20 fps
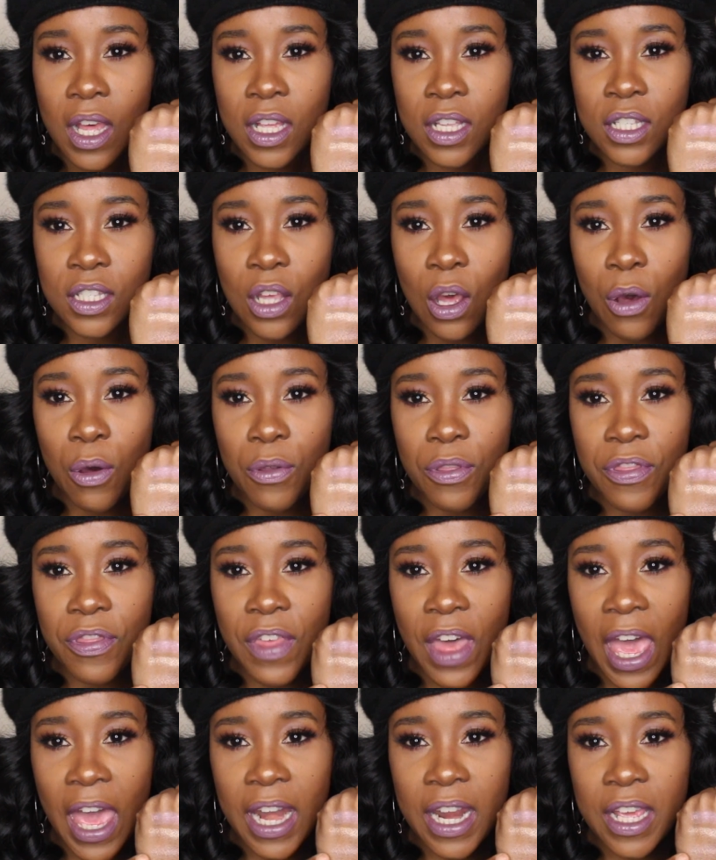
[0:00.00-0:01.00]
So
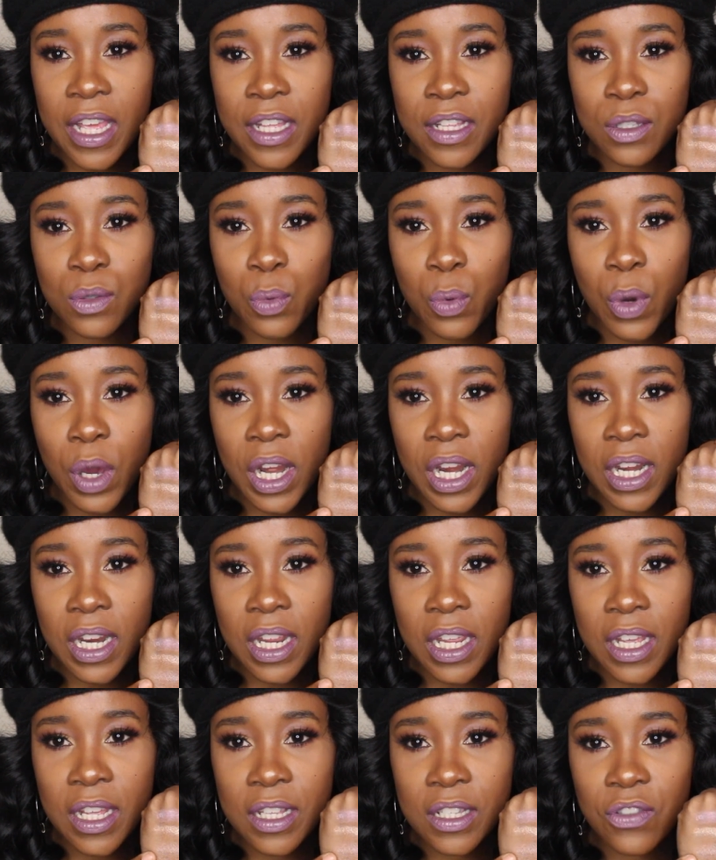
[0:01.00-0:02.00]
that is what
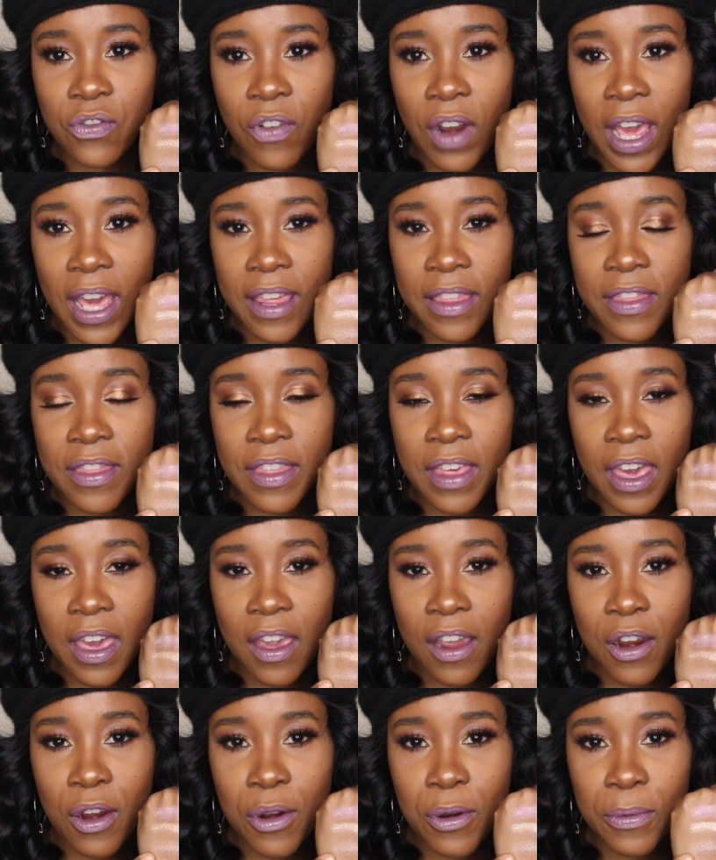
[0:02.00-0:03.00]
it is right
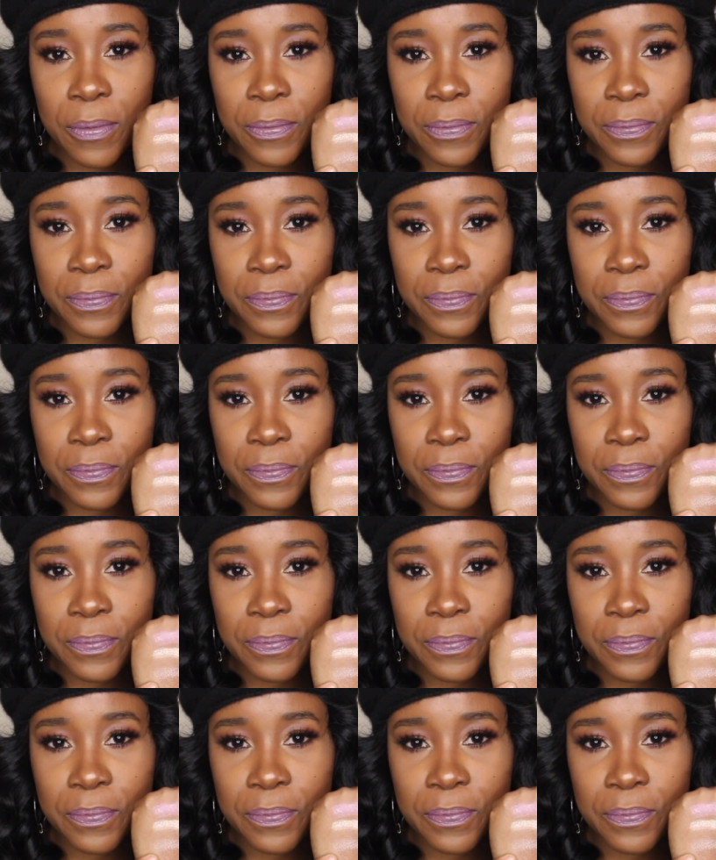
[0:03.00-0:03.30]
there.